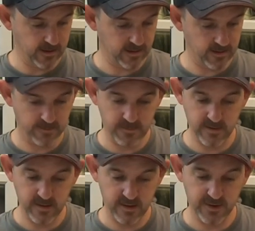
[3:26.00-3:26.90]
Then
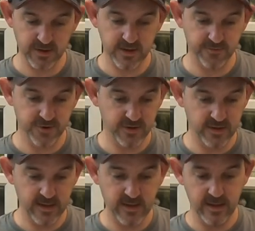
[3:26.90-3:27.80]
it just gives you
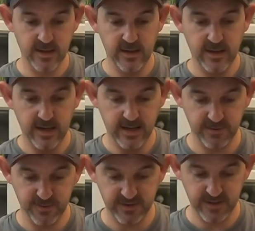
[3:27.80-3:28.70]
the
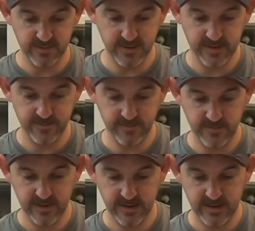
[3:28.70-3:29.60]
how to assemble it,
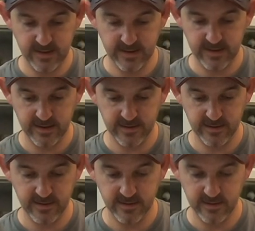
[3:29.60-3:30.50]

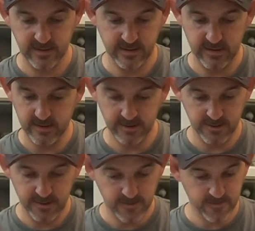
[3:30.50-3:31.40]
and
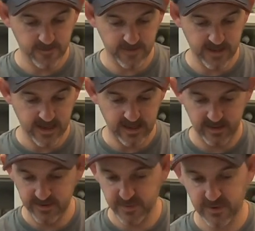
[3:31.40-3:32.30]
that
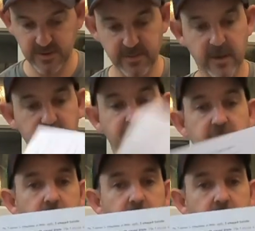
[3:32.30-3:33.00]
is pretty much